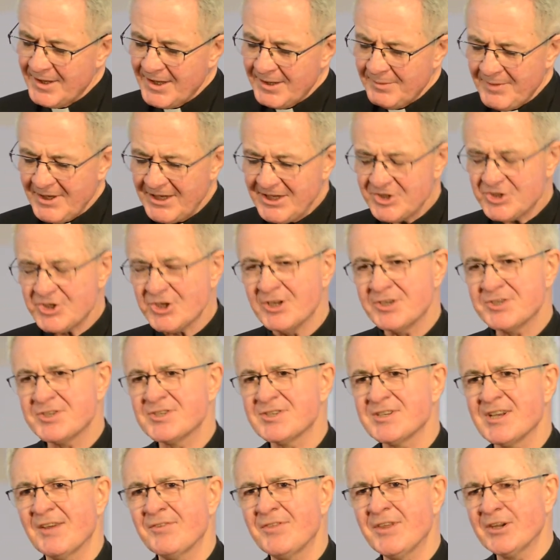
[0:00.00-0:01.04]
Many
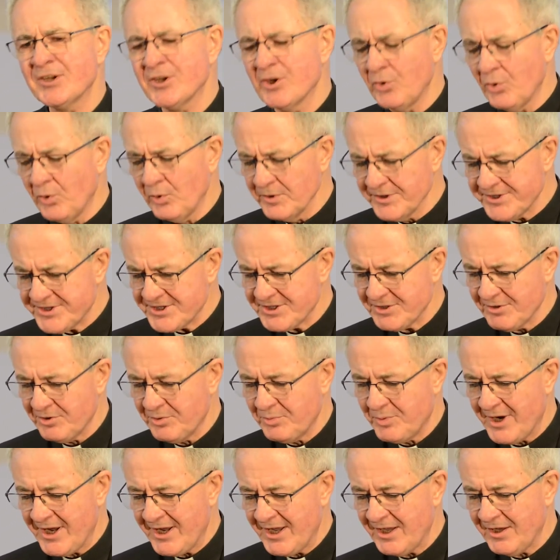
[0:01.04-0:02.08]
churches, I think, are also
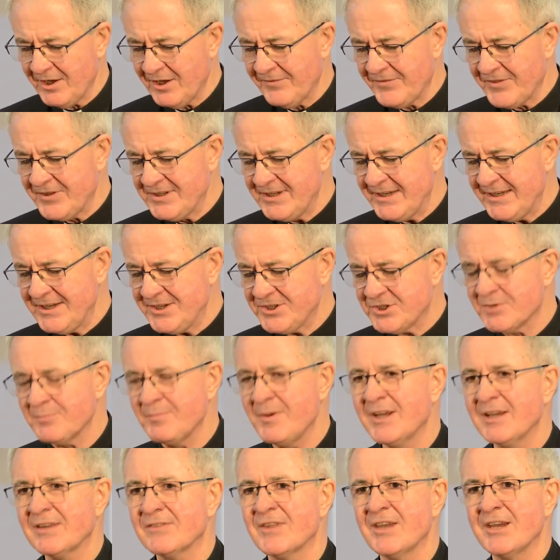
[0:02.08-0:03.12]
aware of the need to
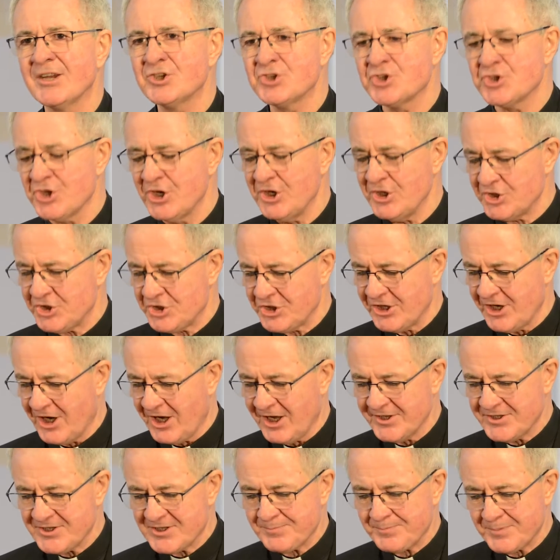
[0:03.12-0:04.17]
make their
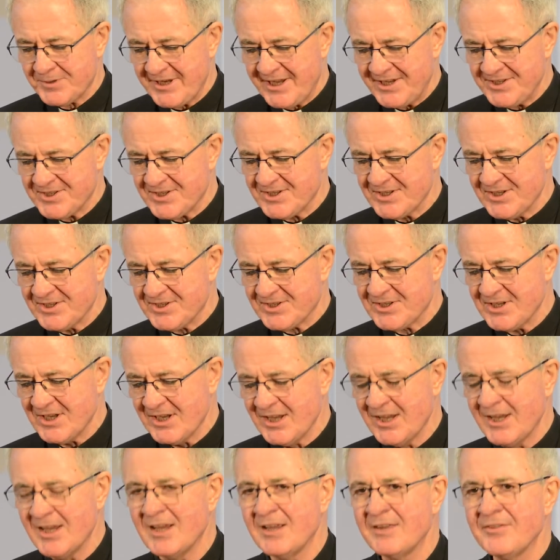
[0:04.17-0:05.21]
churchyards places
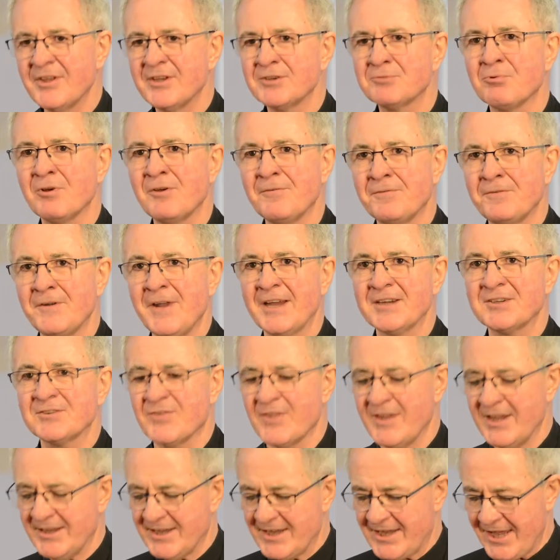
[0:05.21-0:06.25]
that reflect
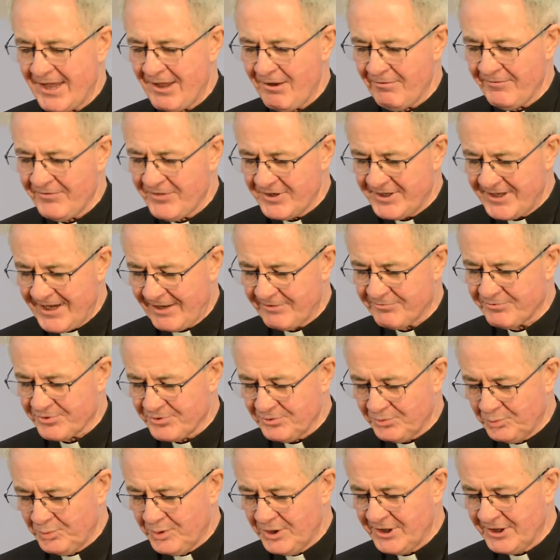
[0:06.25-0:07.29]
their care of the
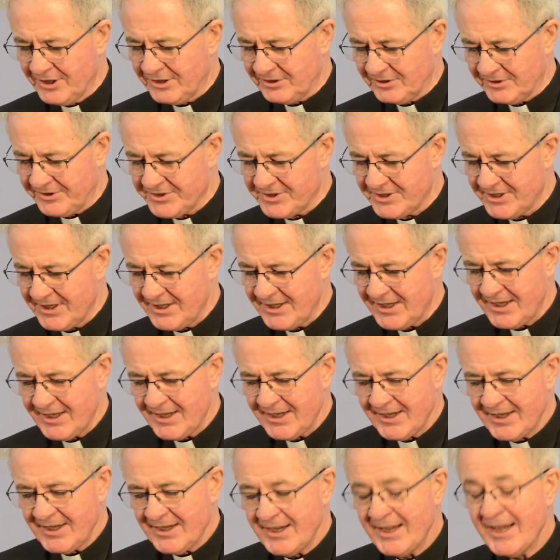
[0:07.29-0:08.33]
natural world.
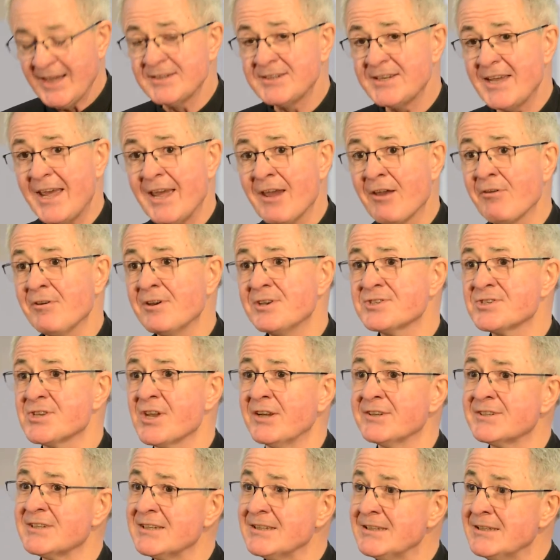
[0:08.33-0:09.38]
And areas
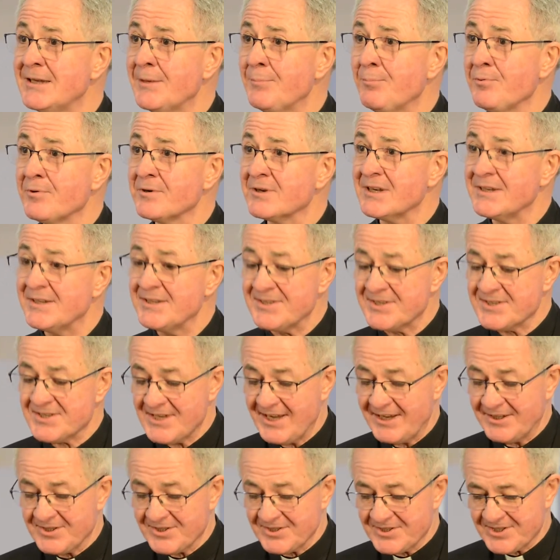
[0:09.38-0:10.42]
are deliberately
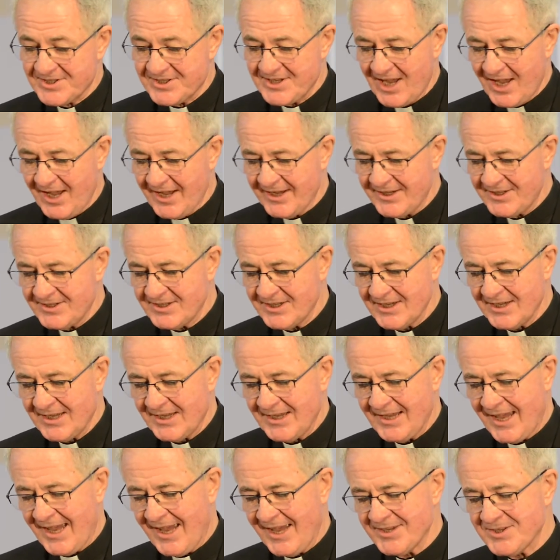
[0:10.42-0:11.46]
set aside
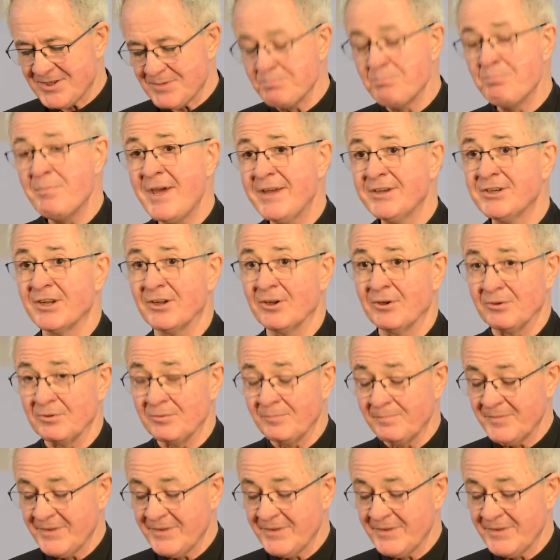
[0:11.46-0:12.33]
as meadow